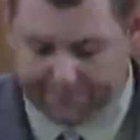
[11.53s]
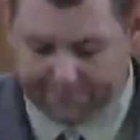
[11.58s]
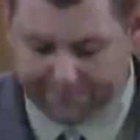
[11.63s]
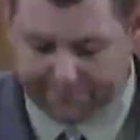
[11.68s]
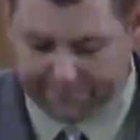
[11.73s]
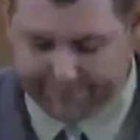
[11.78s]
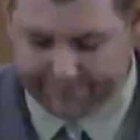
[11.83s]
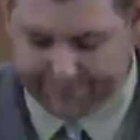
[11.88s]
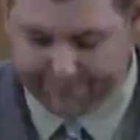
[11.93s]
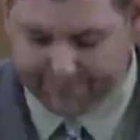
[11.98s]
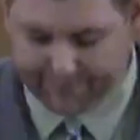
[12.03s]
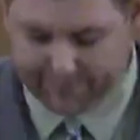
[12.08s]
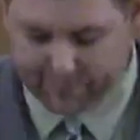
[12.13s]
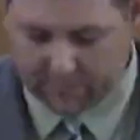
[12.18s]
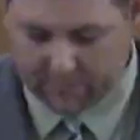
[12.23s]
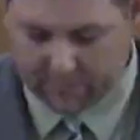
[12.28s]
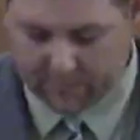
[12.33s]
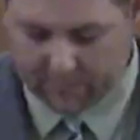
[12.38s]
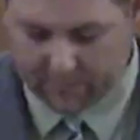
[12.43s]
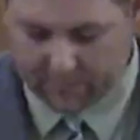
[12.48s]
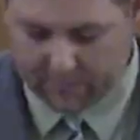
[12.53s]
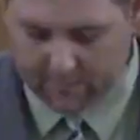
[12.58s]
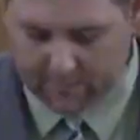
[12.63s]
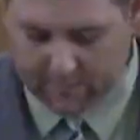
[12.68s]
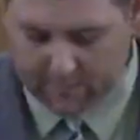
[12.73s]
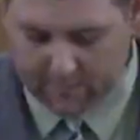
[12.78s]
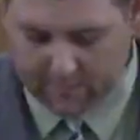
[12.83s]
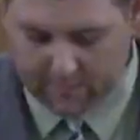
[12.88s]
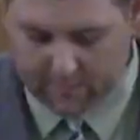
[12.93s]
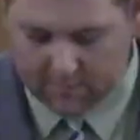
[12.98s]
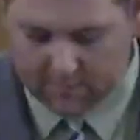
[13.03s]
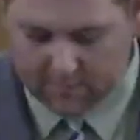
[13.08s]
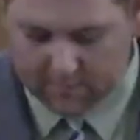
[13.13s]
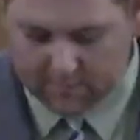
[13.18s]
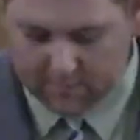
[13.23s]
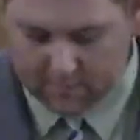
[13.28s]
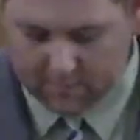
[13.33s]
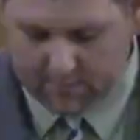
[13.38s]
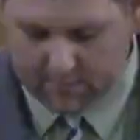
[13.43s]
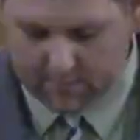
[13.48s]

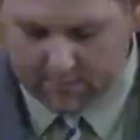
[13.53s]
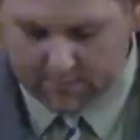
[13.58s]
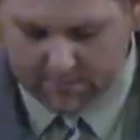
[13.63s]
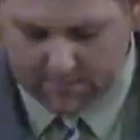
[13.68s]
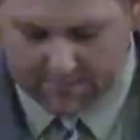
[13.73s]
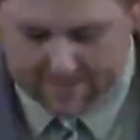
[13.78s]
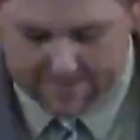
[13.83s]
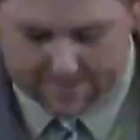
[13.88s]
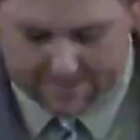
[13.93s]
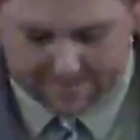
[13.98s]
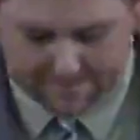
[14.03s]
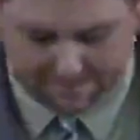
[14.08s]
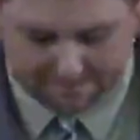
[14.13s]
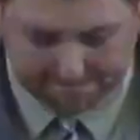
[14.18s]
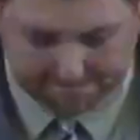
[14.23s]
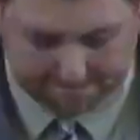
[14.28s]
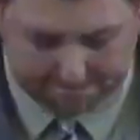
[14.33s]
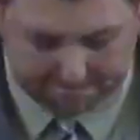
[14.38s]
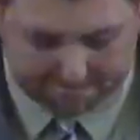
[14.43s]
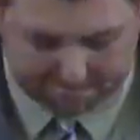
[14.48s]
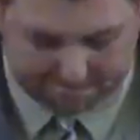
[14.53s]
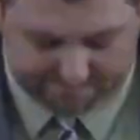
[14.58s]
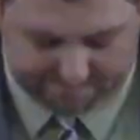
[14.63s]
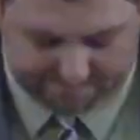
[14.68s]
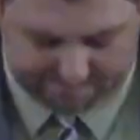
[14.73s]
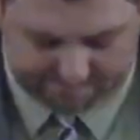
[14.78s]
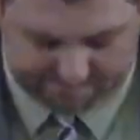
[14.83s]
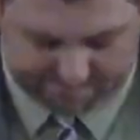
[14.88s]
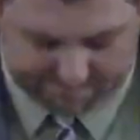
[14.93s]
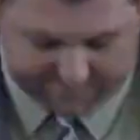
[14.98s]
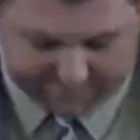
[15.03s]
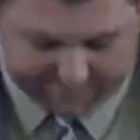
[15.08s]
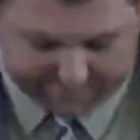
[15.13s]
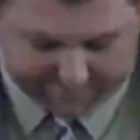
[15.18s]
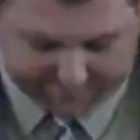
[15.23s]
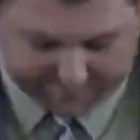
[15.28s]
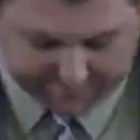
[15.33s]
(silence)